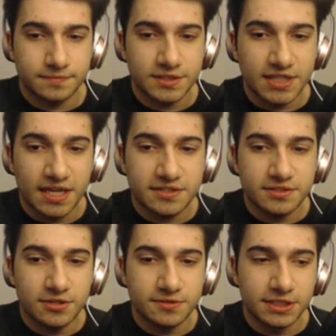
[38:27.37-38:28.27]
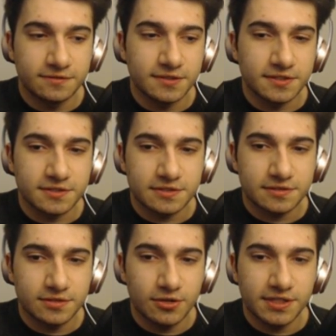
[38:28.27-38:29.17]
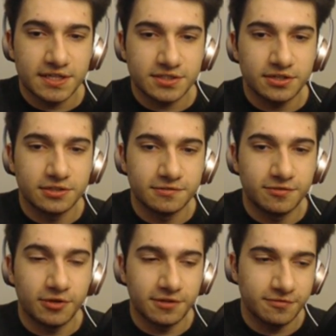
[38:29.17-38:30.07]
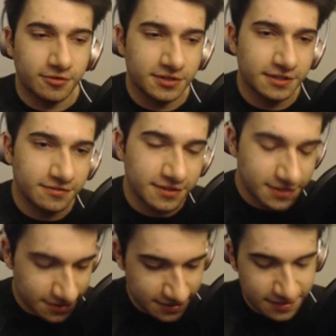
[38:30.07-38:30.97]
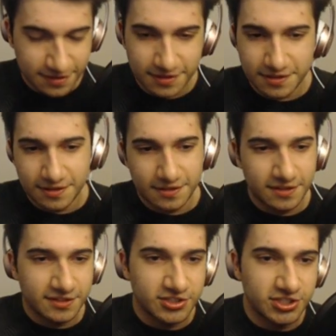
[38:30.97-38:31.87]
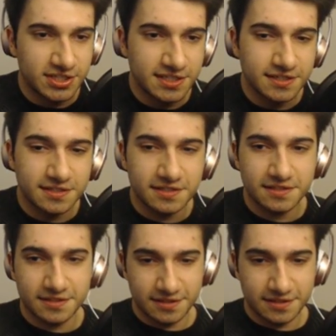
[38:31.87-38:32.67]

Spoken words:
This guy has no defense. No, he has 144 defense. Jeez.